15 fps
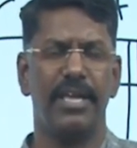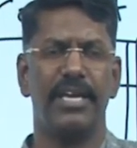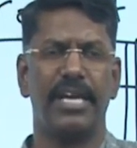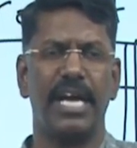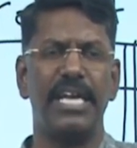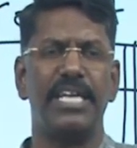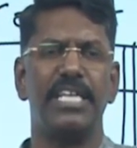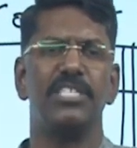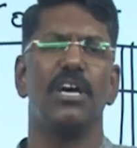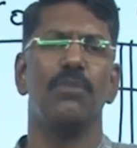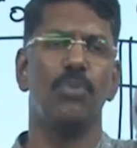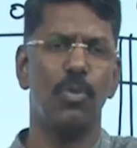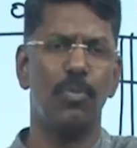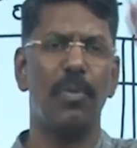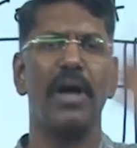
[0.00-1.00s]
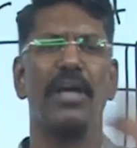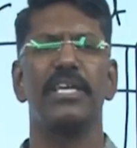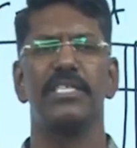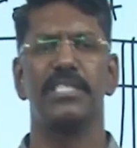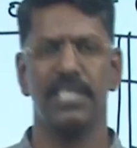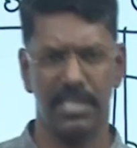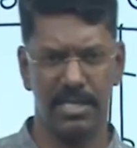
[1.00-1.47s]
countries above
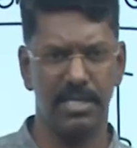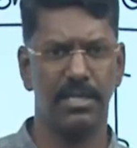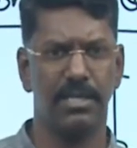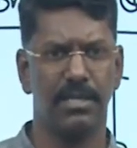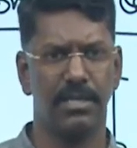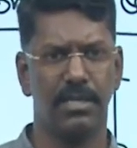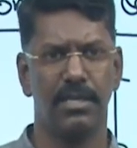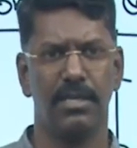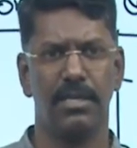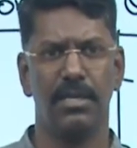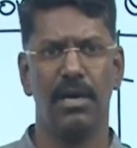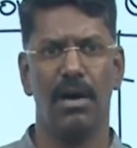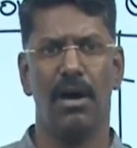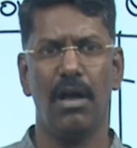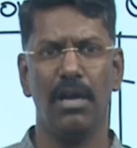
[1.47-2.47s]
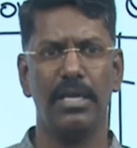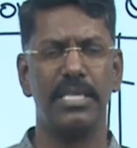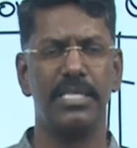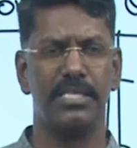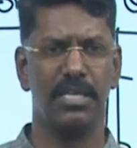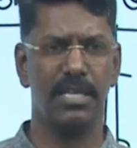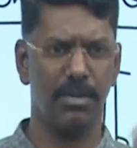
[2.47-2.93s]
Pakistan,
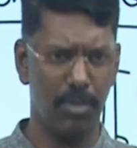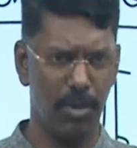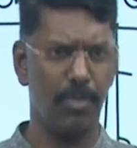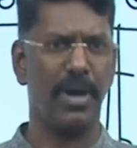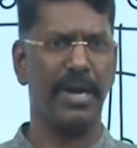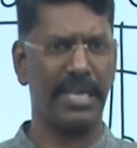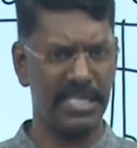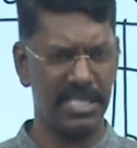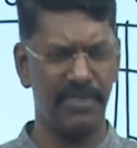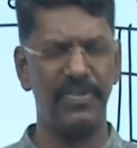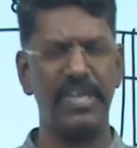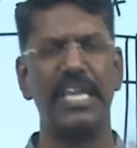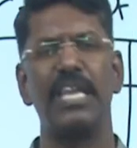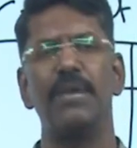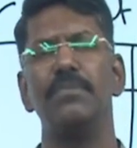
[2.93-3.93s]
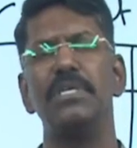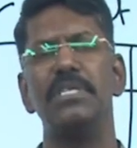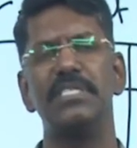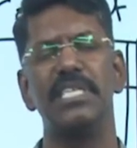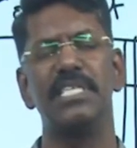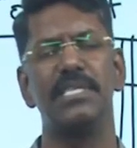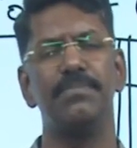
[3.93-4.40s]
above Pakistan we can able to
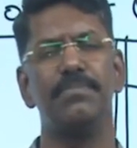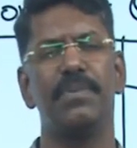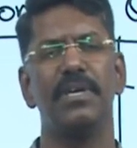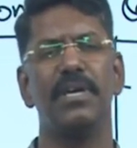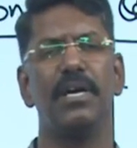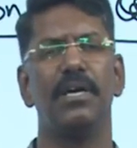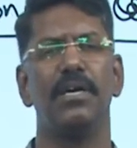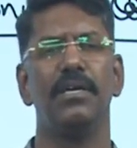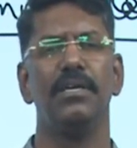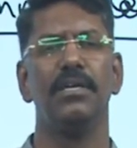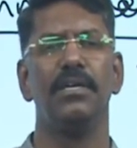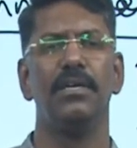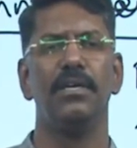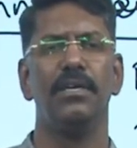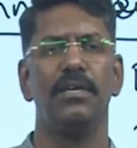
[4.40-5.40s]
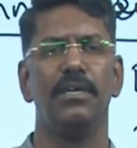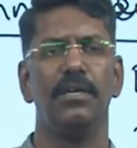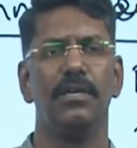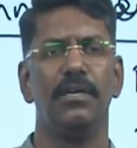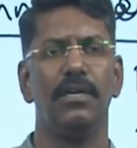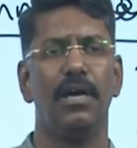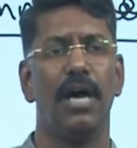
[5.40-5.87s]
say simply.
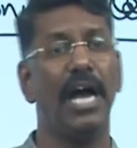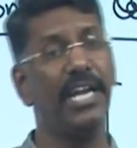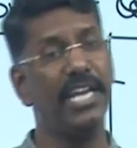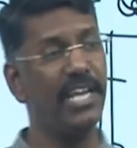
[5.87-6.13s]
And